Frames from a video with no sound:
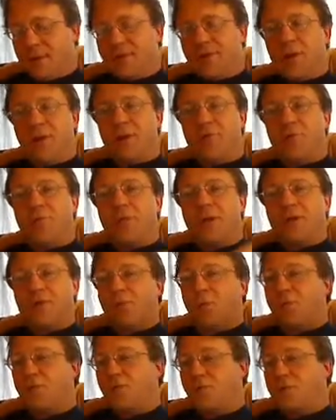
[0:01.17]
starting with
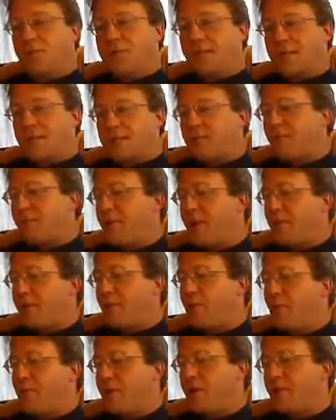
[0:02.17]
page 106, we've
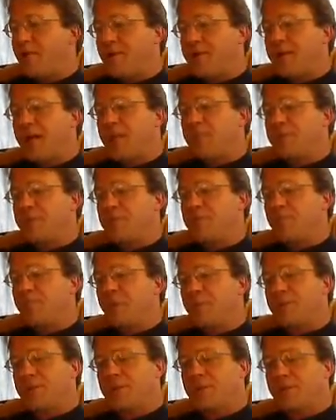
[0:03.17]
got pronouns as objects of
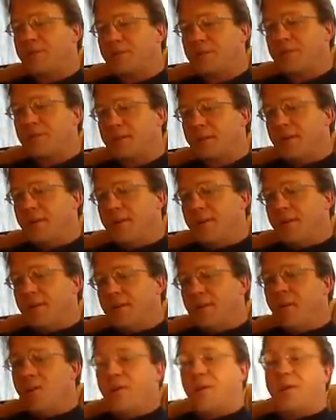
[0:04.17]
prepositions.
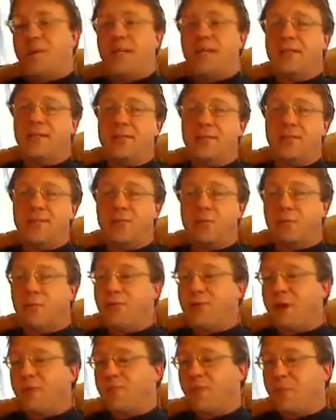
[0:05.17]
All that means is when
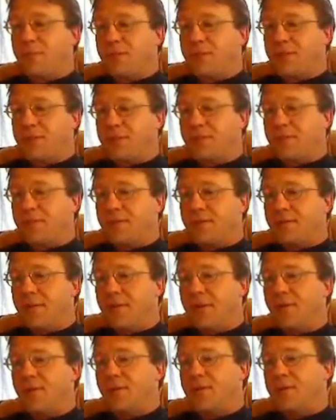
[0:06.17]
you've got a preposition,
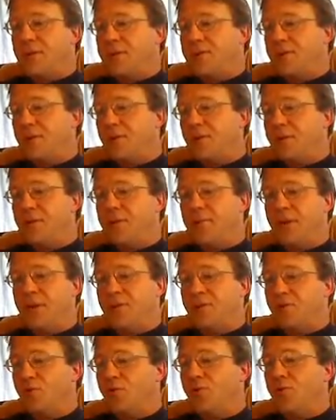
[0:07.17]
and here are 6 that you need to
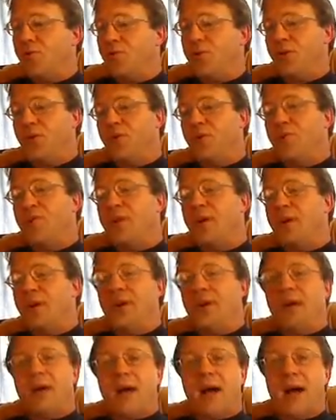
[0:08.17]
make sure you know:
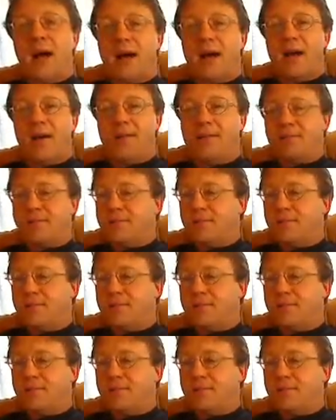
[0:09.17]
a,